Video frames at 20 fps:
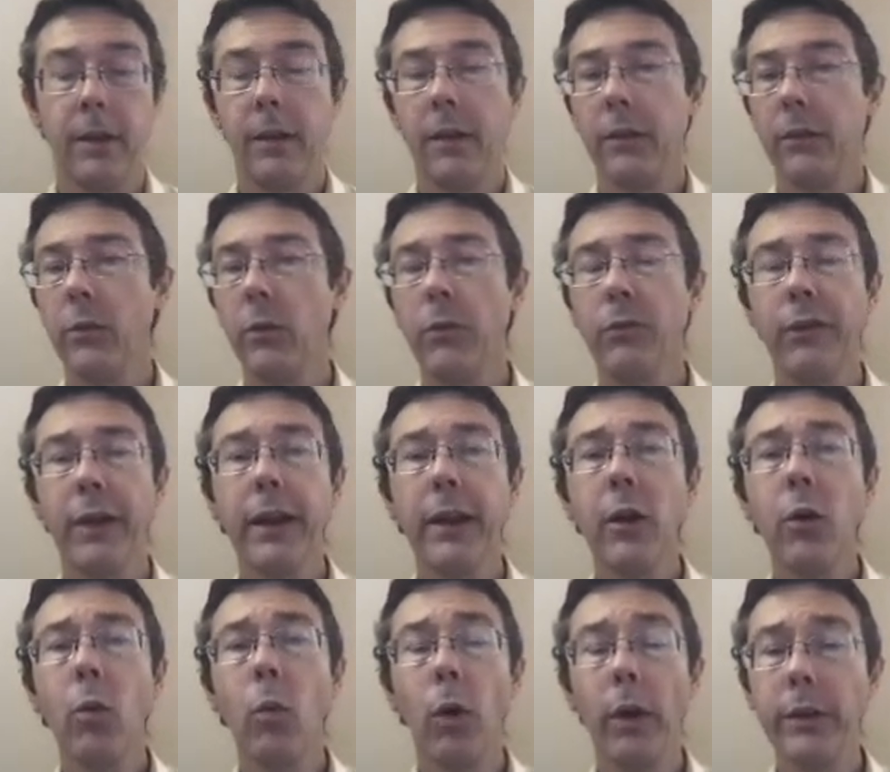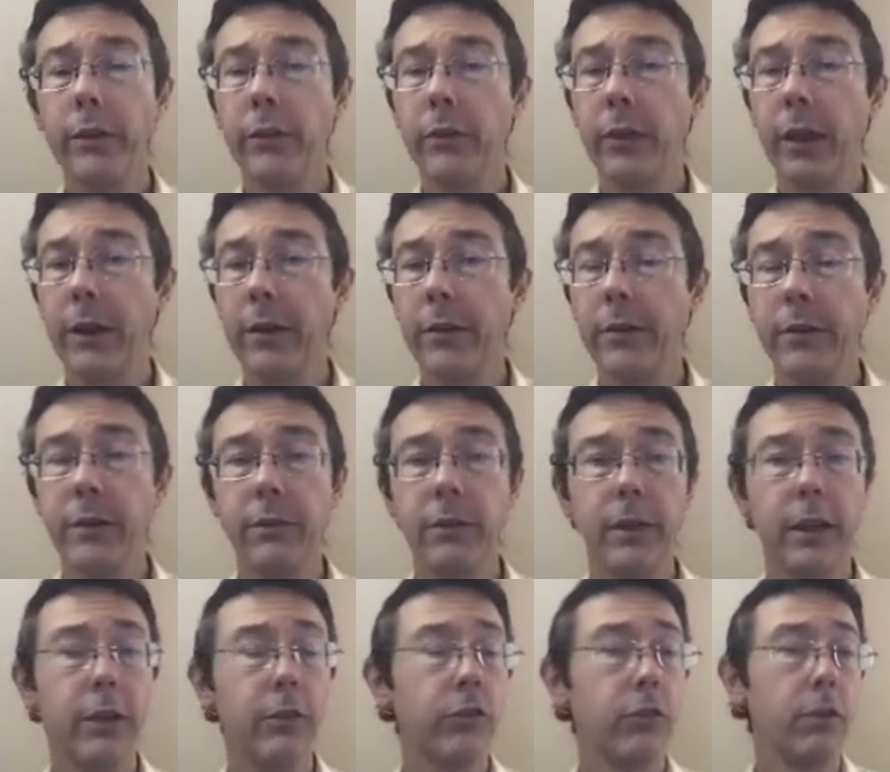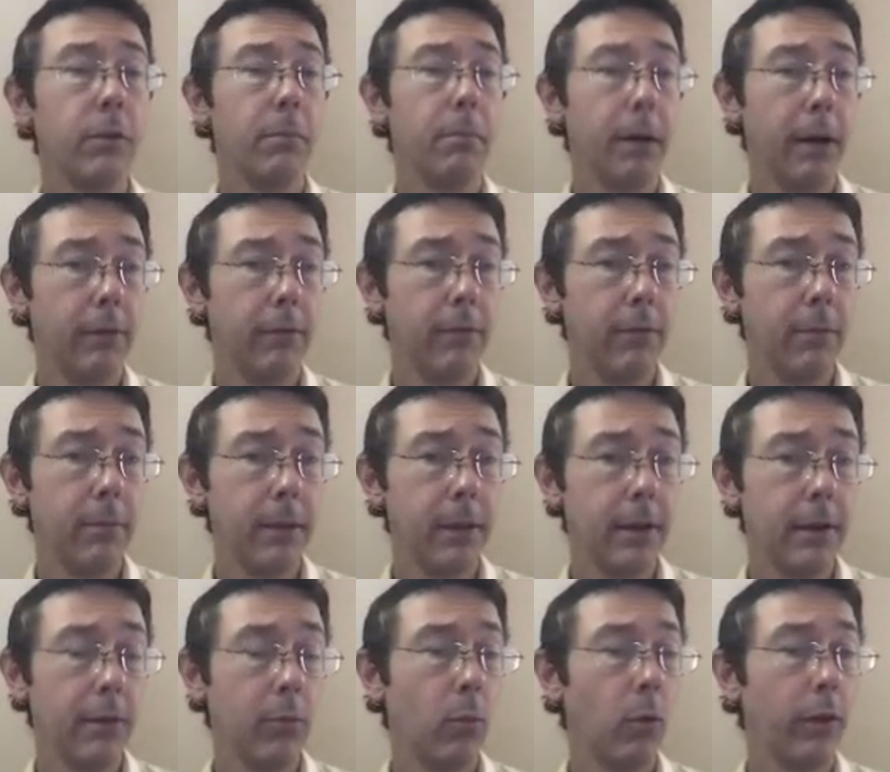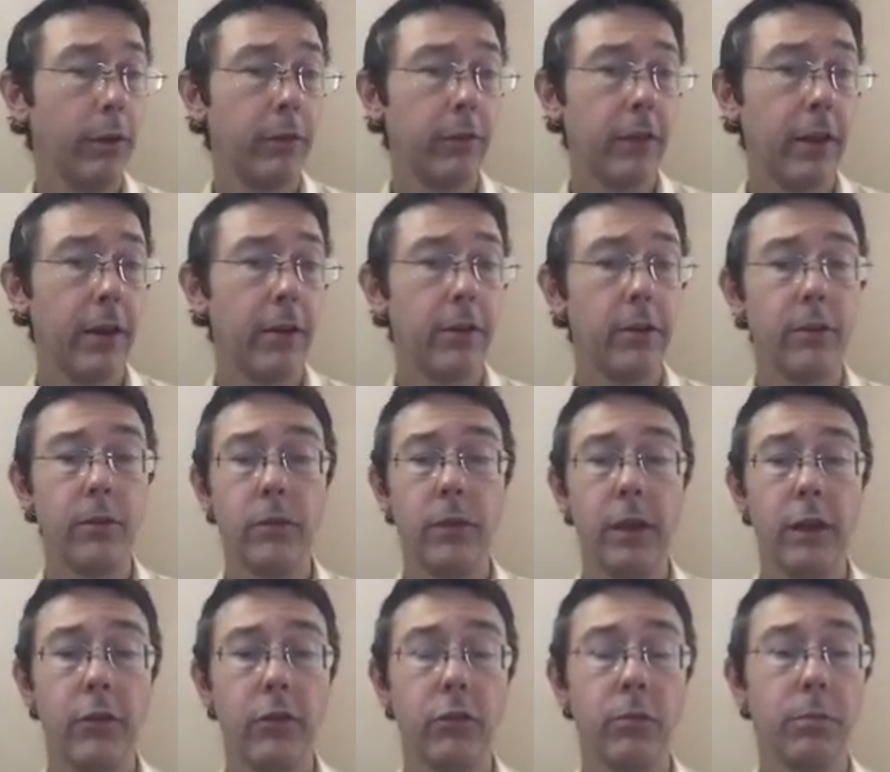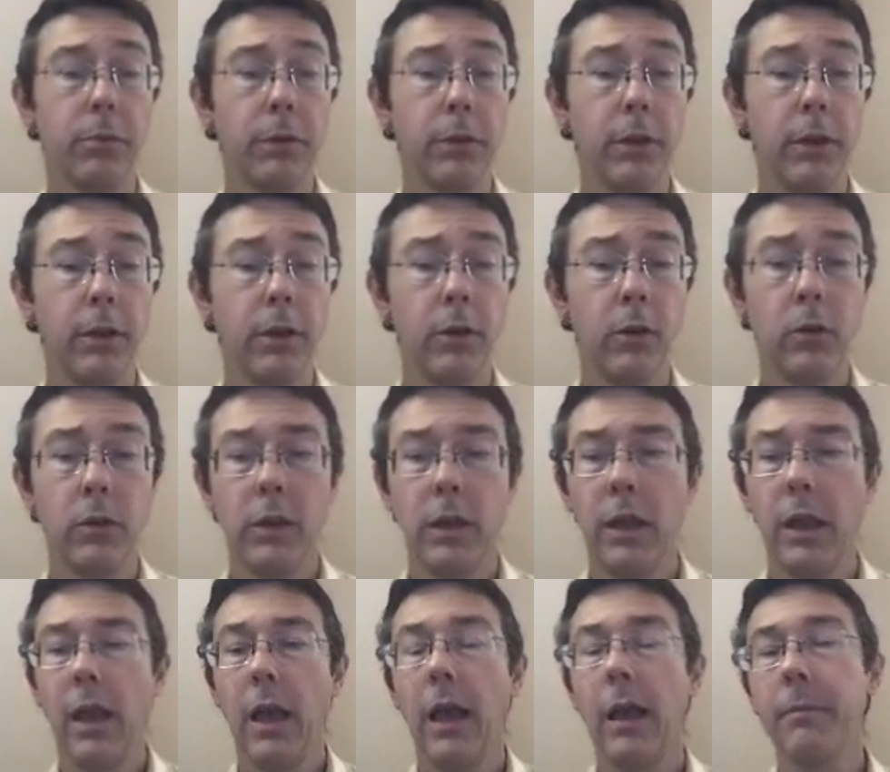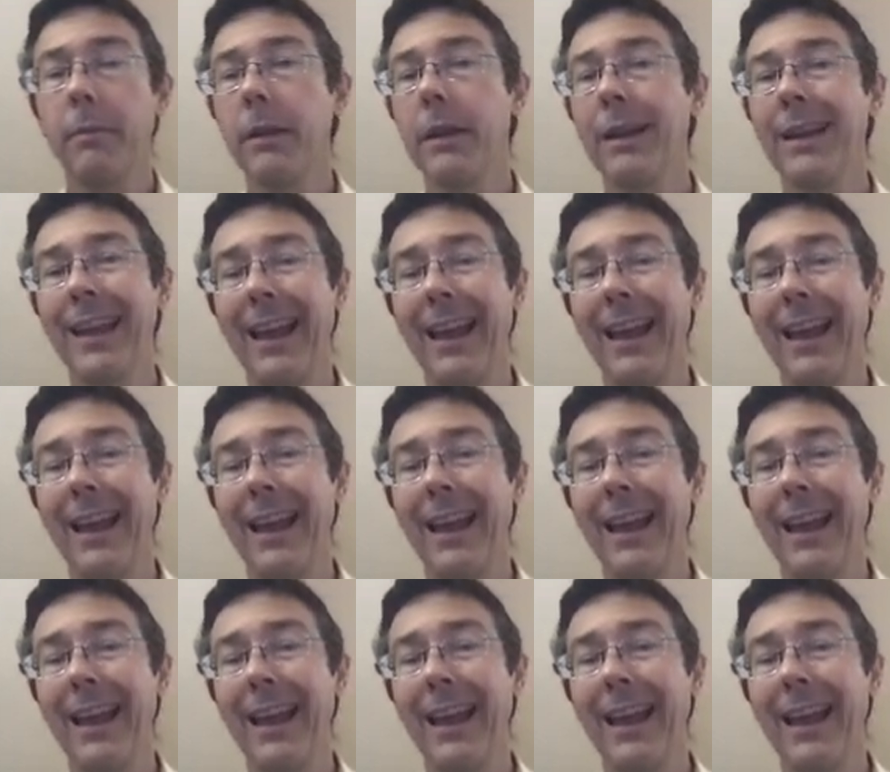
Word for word: So if I go one standard deviation above the mean and one standard deviation below, I'm going to